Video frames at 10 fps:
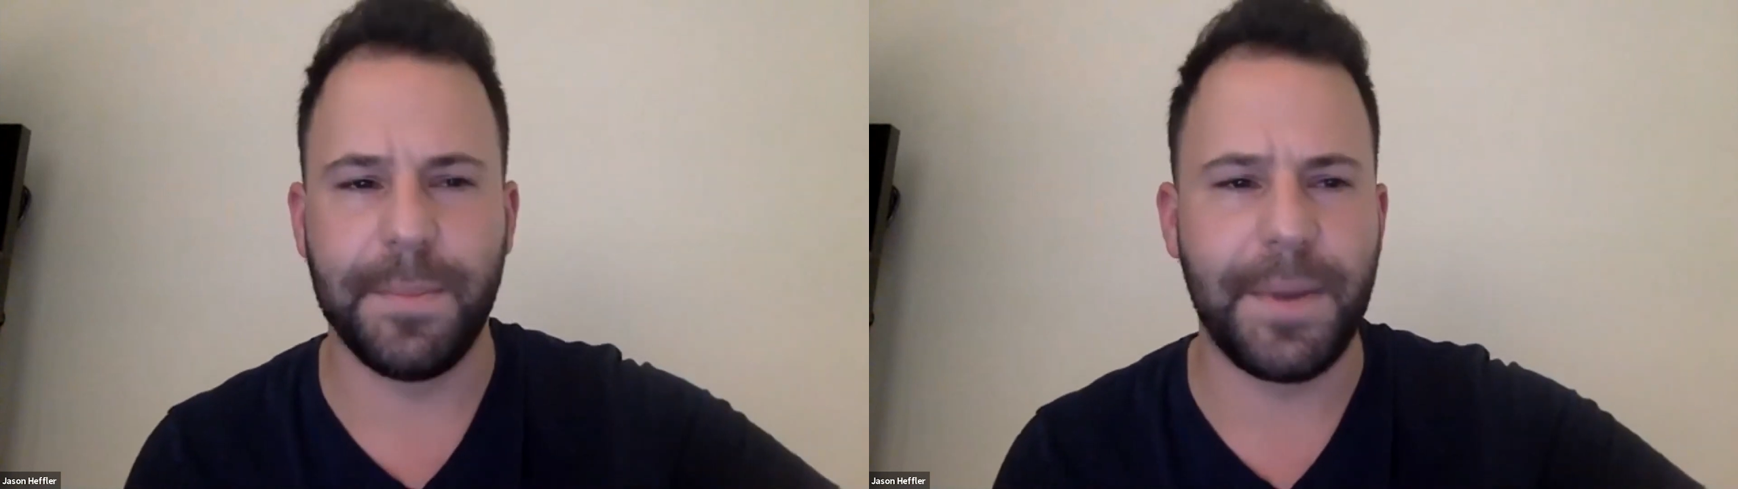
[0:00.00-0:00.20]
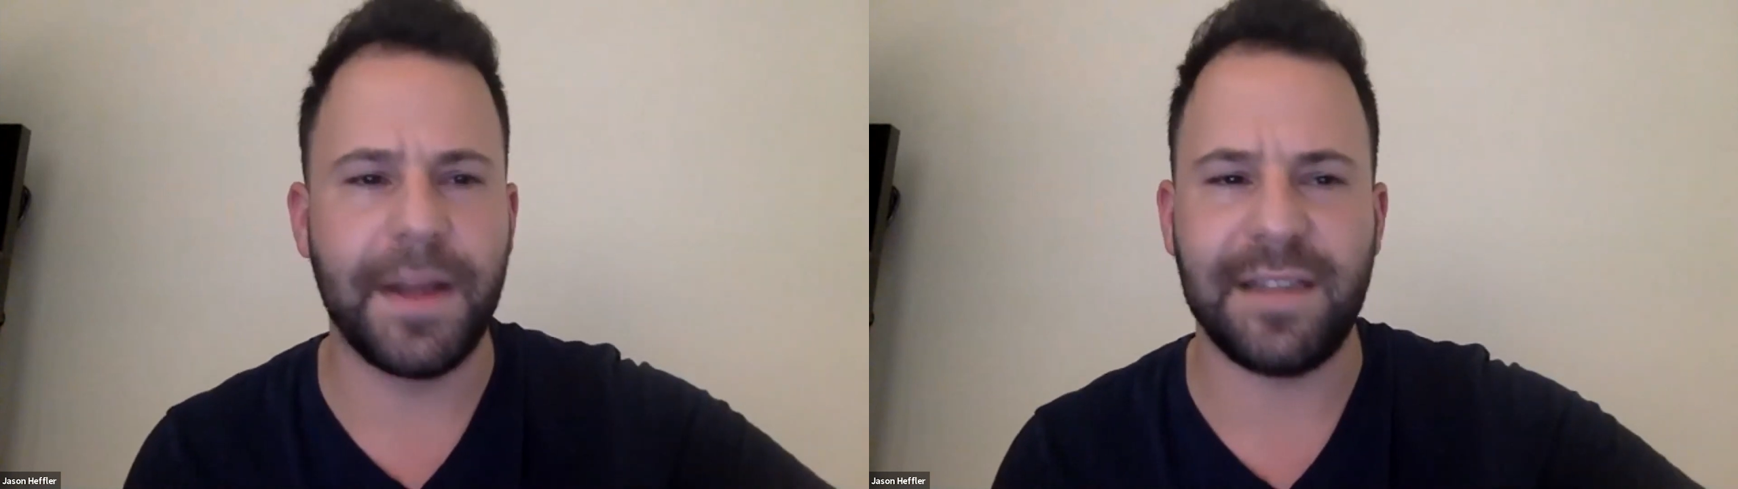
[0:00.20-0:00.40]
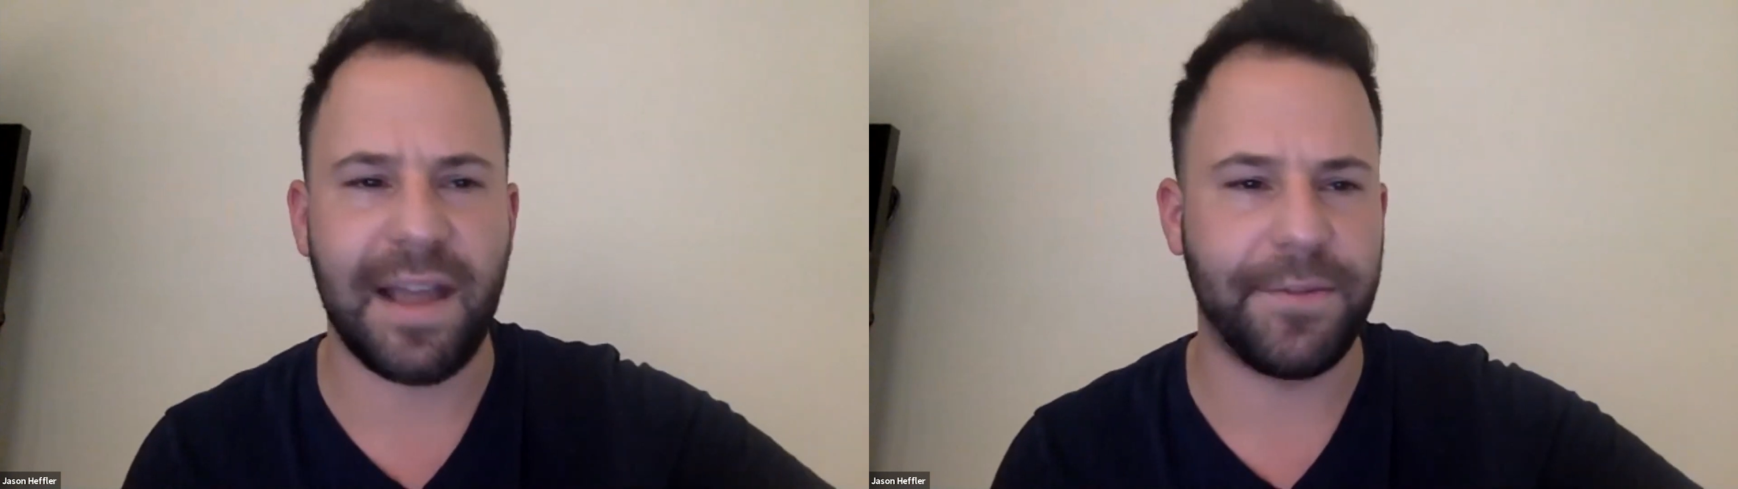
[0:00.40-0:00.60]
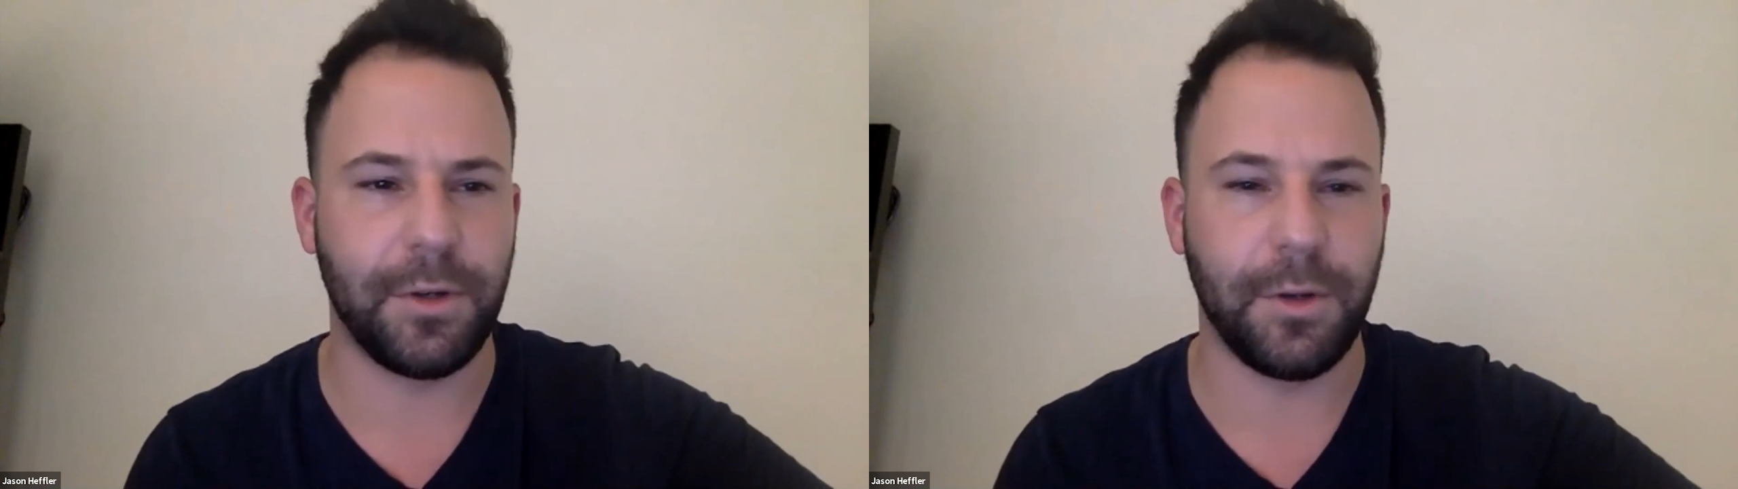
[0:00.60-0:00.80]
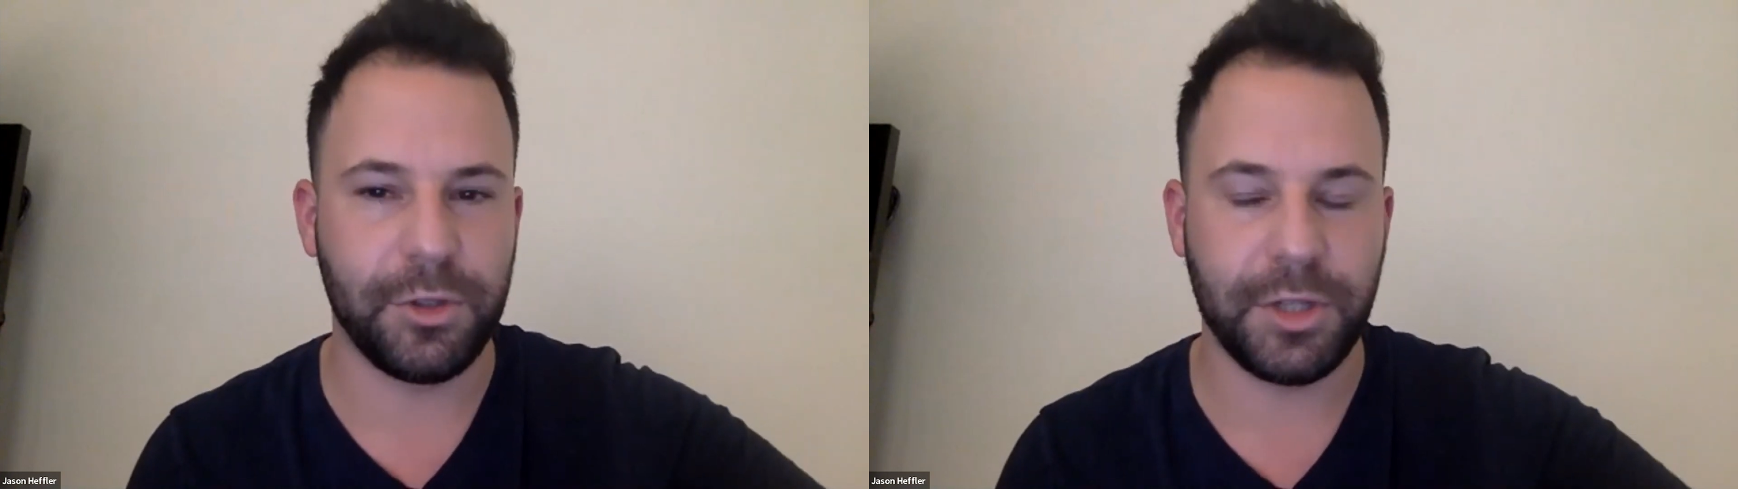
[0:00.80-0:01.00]
months
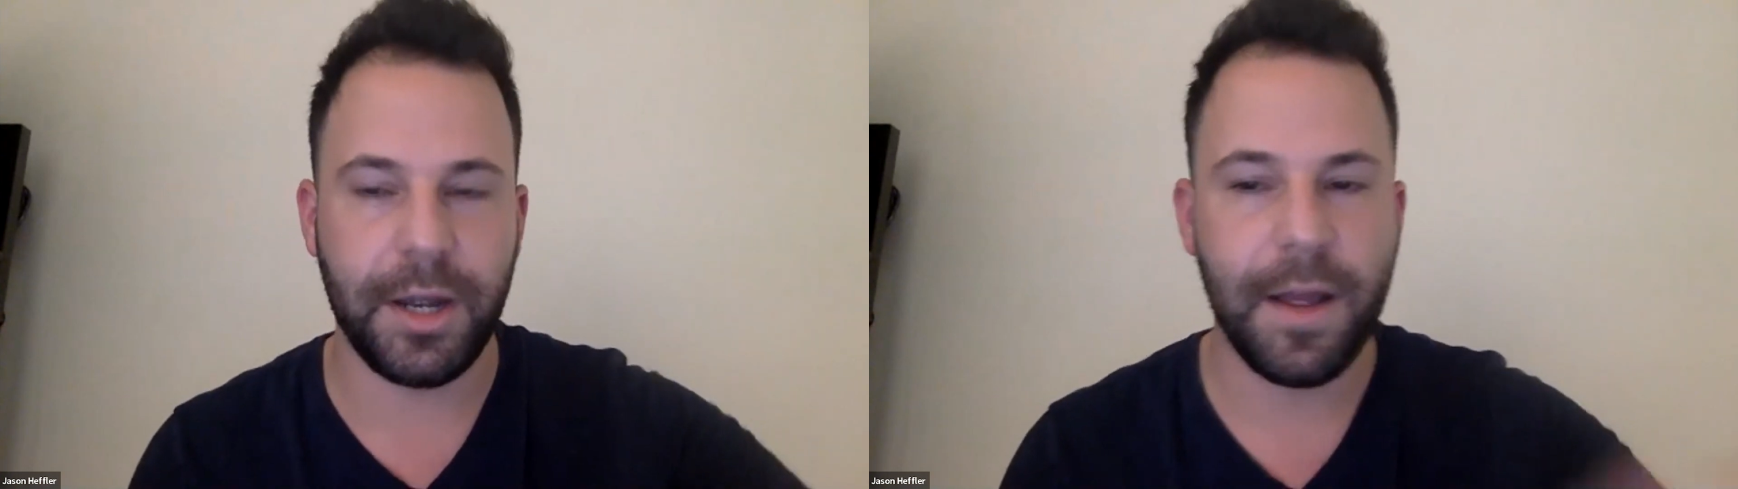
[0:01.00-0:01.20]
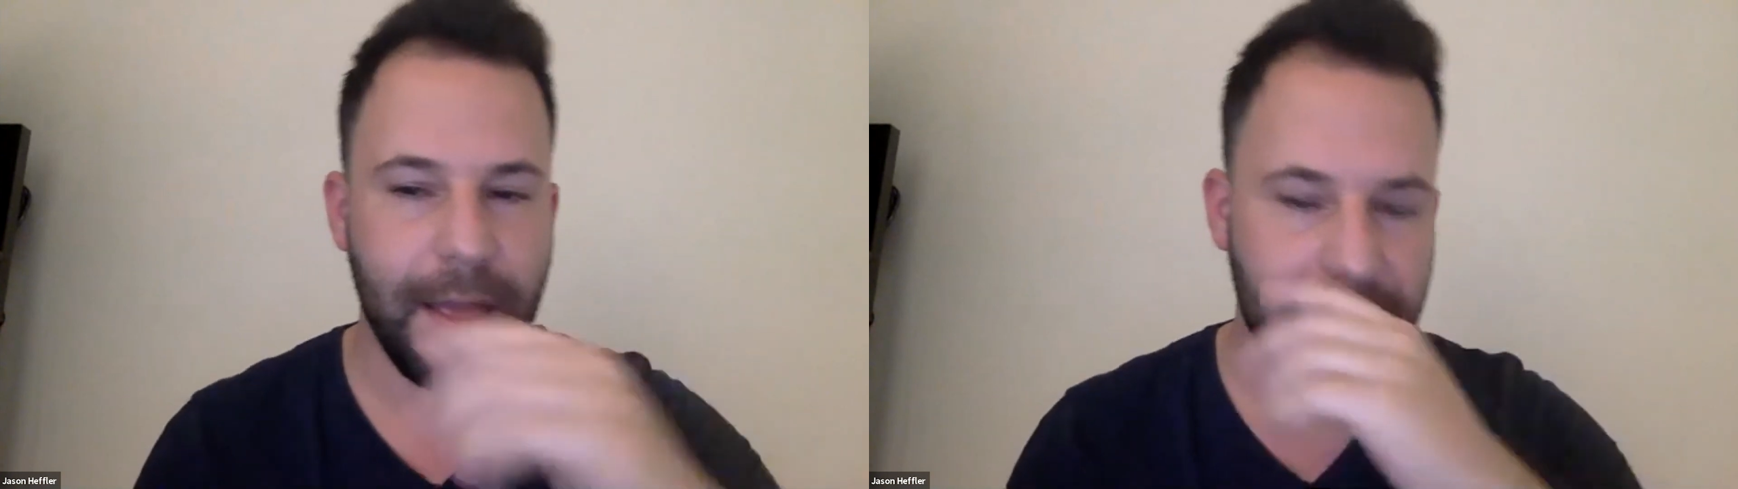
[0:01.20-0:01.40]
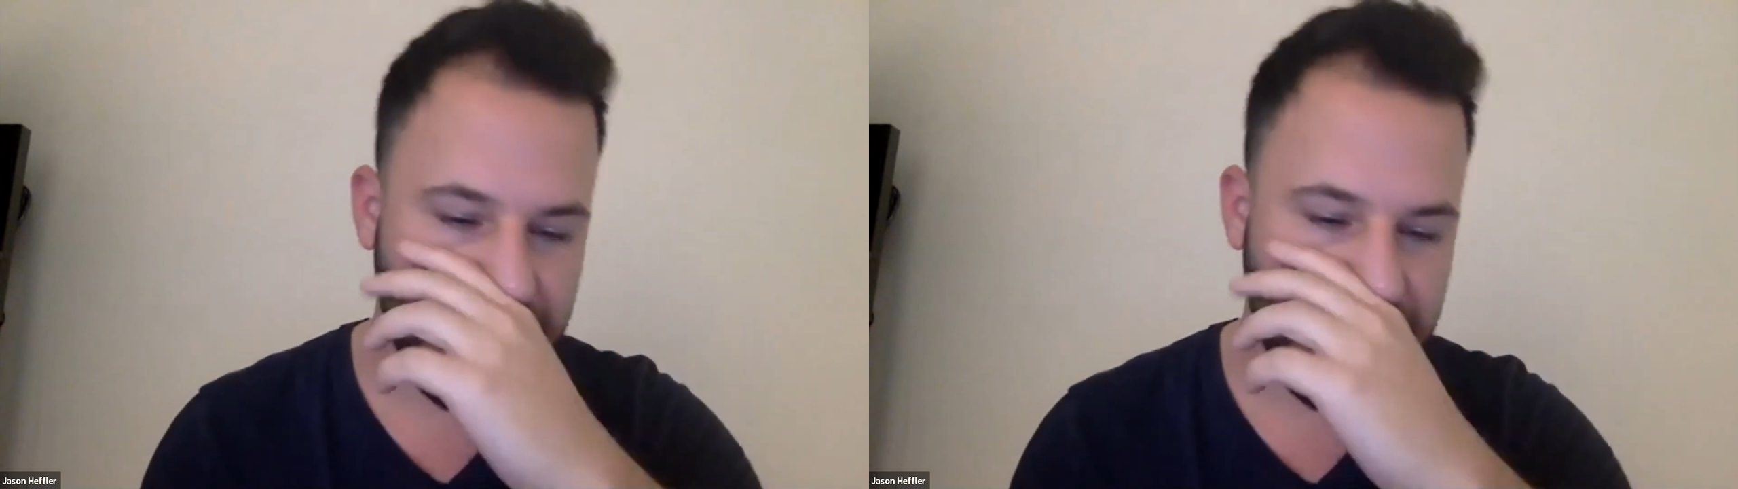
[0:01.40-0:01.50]
after Ultra,